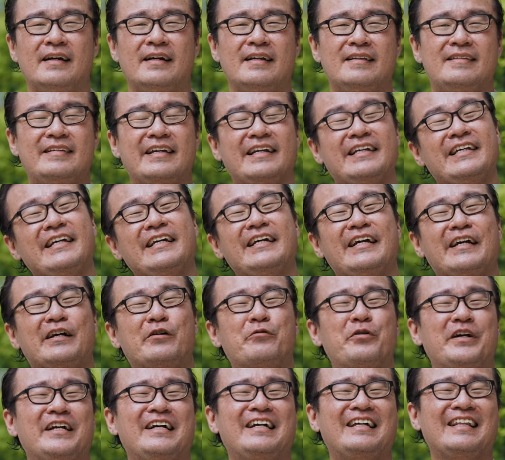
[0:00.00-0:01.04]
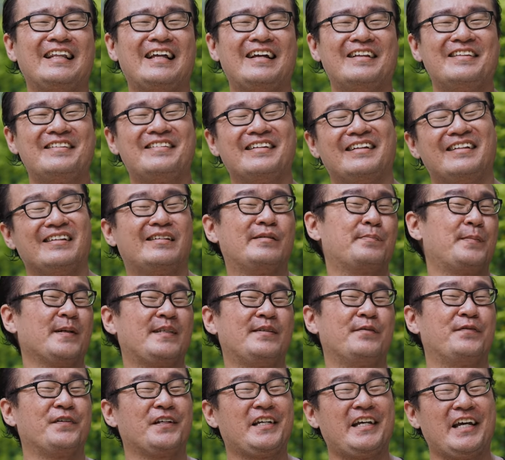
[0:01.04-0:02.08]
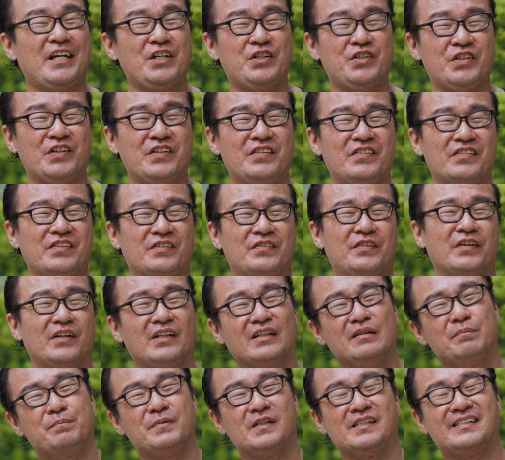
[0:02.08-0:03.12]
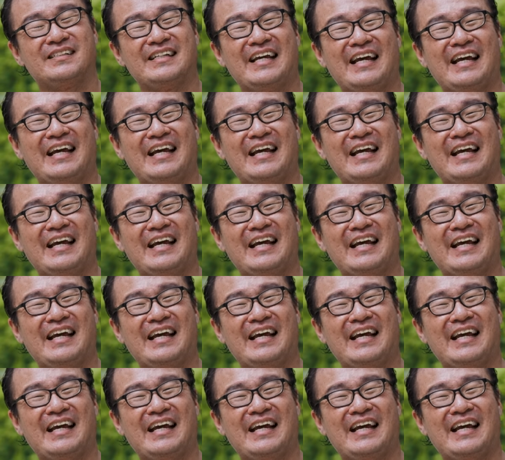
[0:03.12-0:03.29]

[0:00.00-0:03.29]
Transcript: Taking a quick glance at the specifications of the Olympus